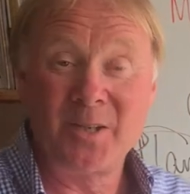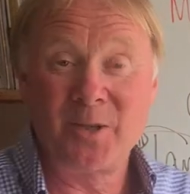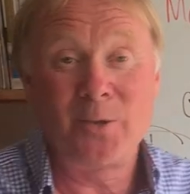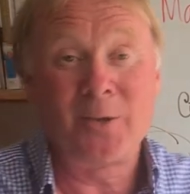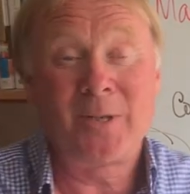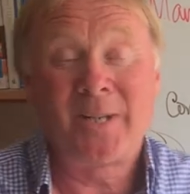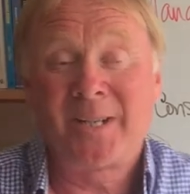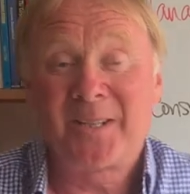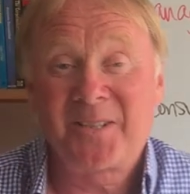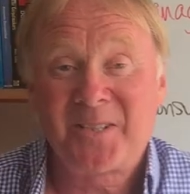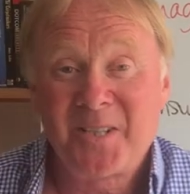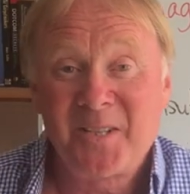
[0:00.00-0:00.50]

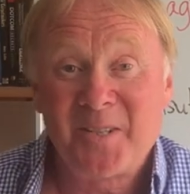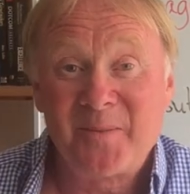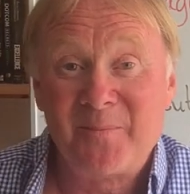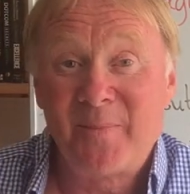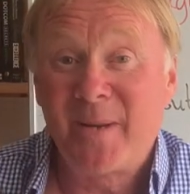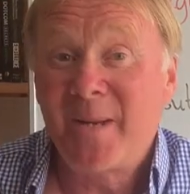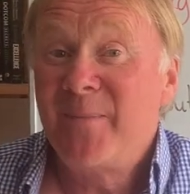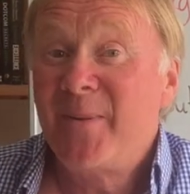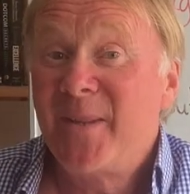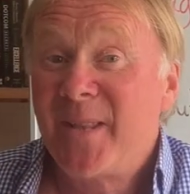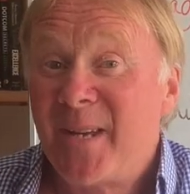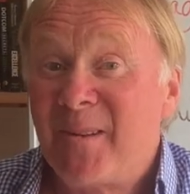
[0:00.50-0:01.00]
good luck to them.
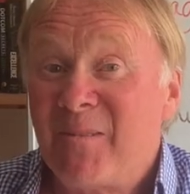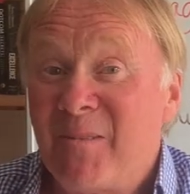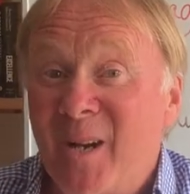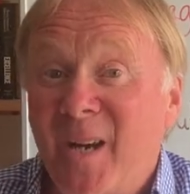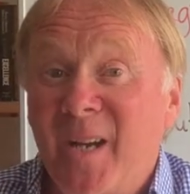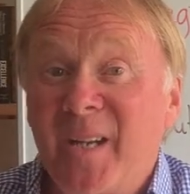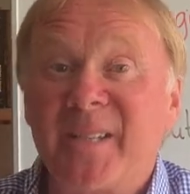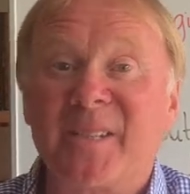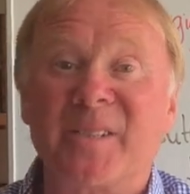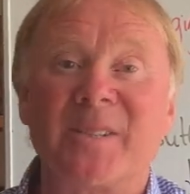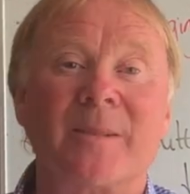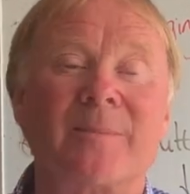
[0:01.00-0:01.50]
Maybe they're
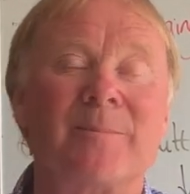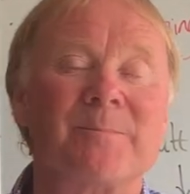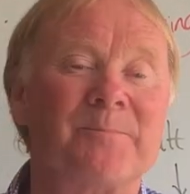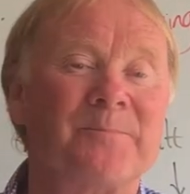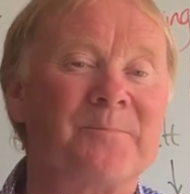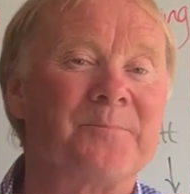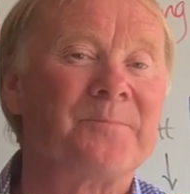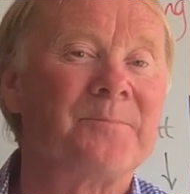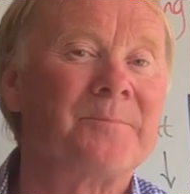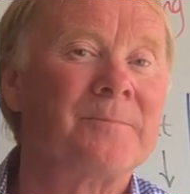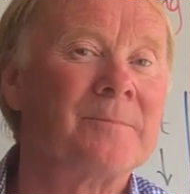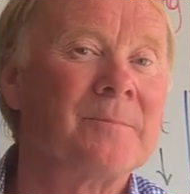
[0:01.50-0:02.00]
right.
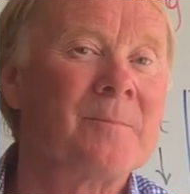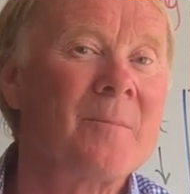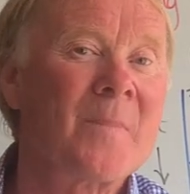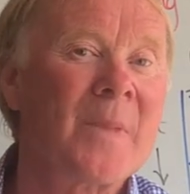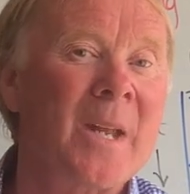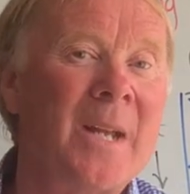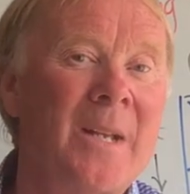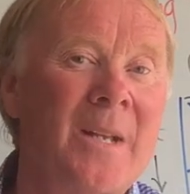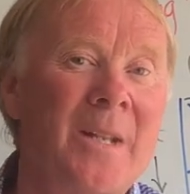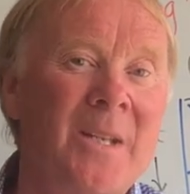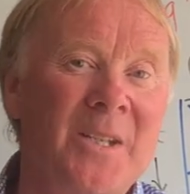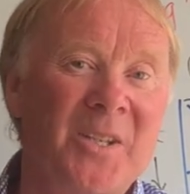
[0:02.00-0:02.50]

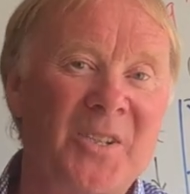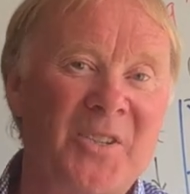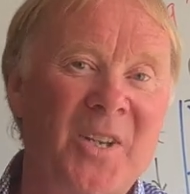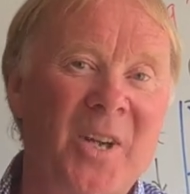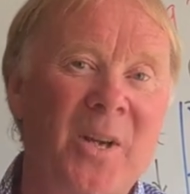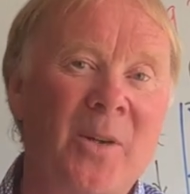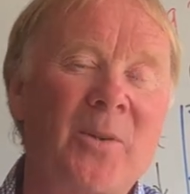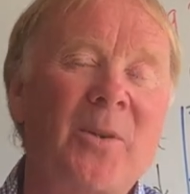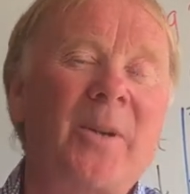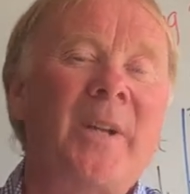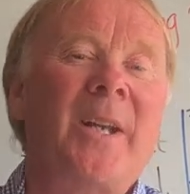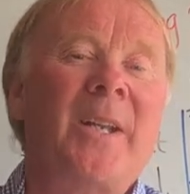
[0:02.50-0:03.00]

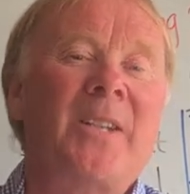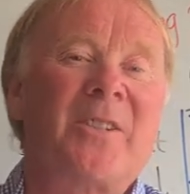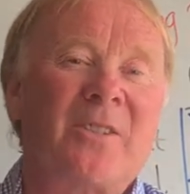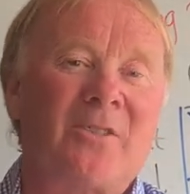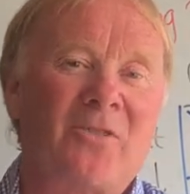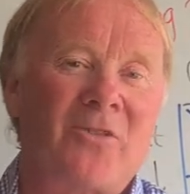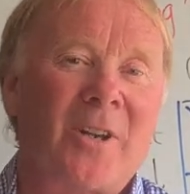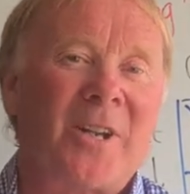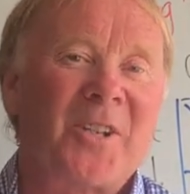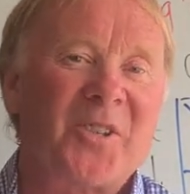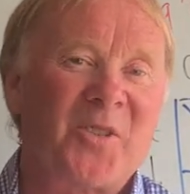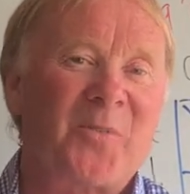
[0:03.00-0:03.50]
So it's a
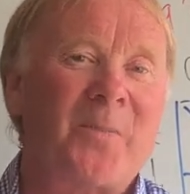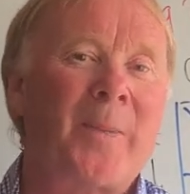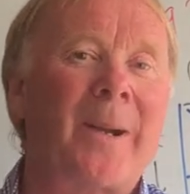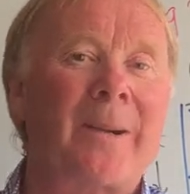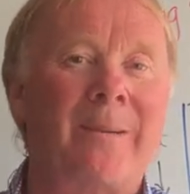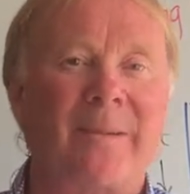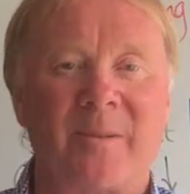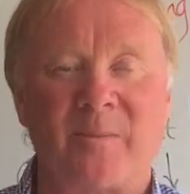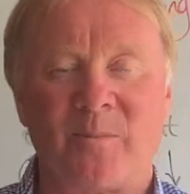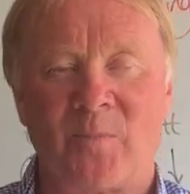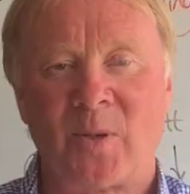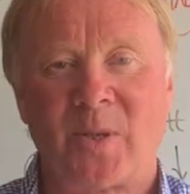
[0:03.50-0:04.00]

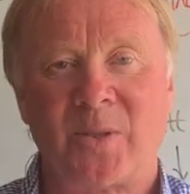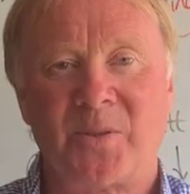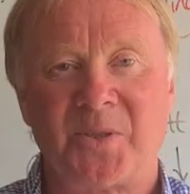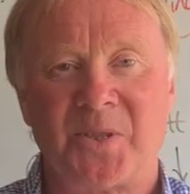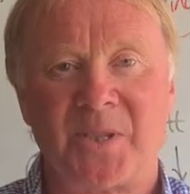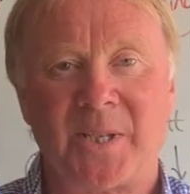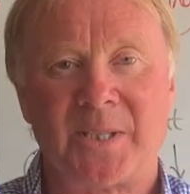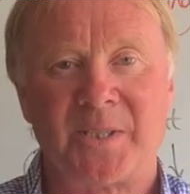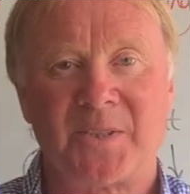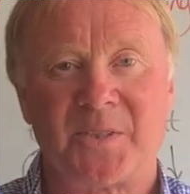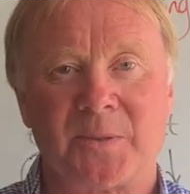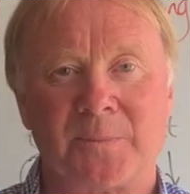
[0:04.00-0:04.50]
transparent
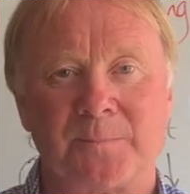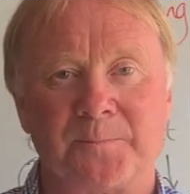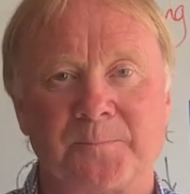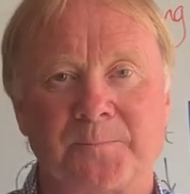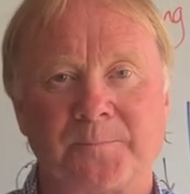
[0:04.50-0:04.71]
process.